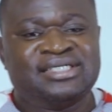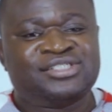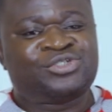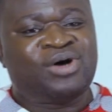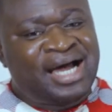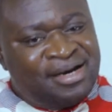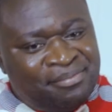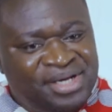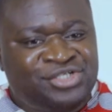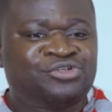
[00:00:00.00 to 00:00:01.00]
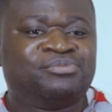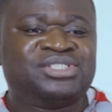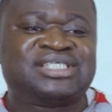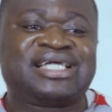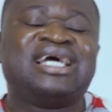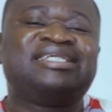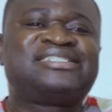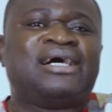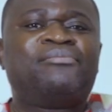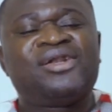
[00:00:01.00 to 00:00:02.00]
So admit your mistake.
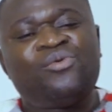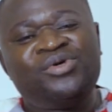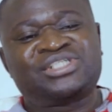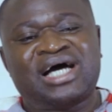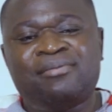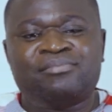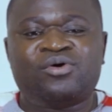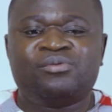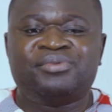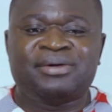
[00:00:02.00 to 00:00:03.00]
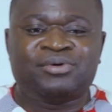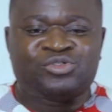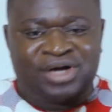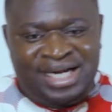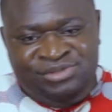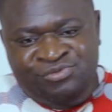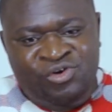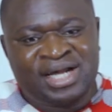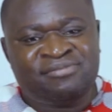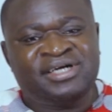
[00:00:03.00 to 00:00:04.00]
Someone who is humble will be able to ask for
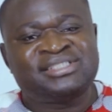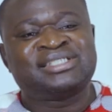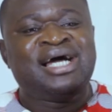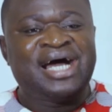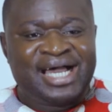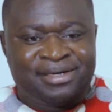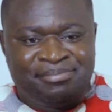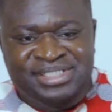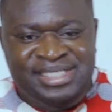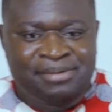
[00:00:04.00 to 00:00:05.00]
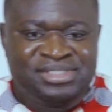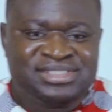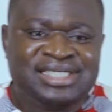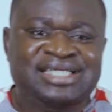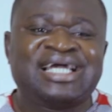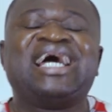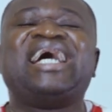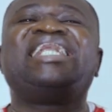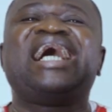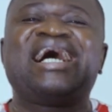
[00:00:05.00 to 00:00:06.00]
advice, admit their mistake,
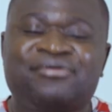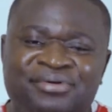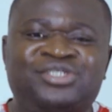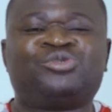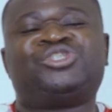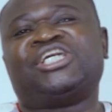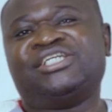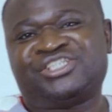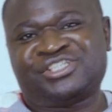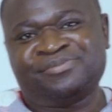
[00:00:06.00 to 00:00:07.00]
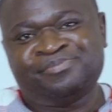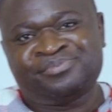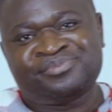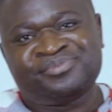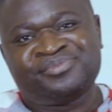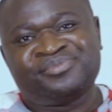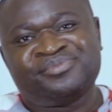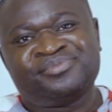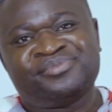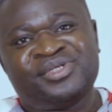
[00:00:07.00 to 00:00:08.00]
and agree to change.
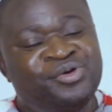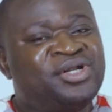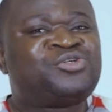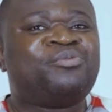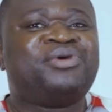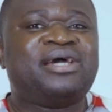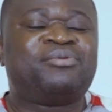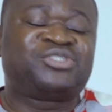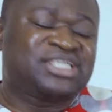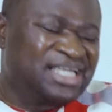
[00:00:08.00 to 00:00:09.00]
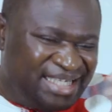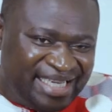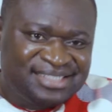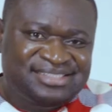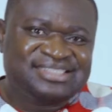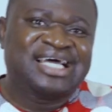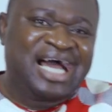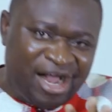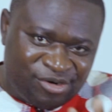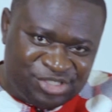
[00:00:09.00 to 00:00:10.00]
You need to be able to say, yes,
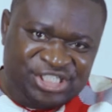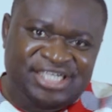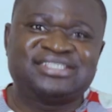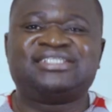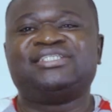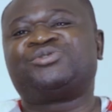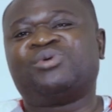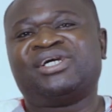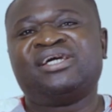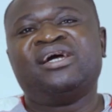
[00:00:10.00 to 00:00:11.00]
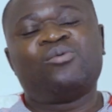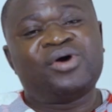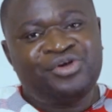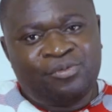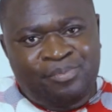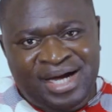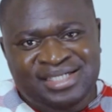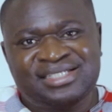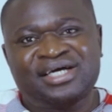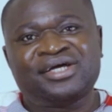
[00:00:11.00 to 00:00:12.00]
I'll change this way. When your
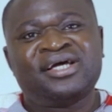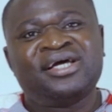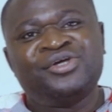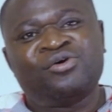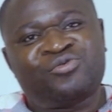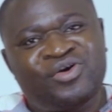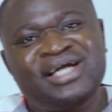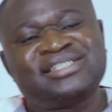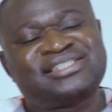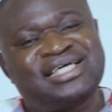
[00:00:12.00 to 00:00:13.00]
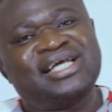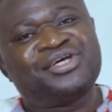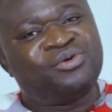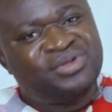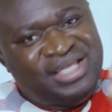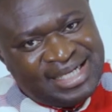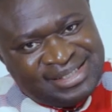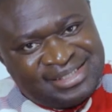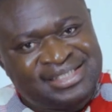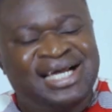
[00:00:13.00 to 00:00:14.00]
partner, your friend is telling you
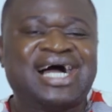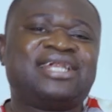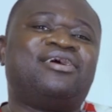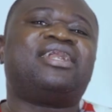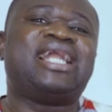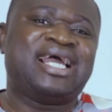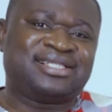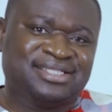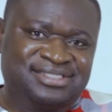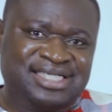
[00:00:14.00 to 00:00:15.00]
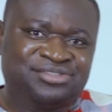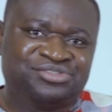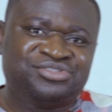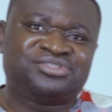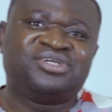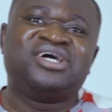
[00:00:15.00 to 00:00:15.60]
this, I don't like this attitude,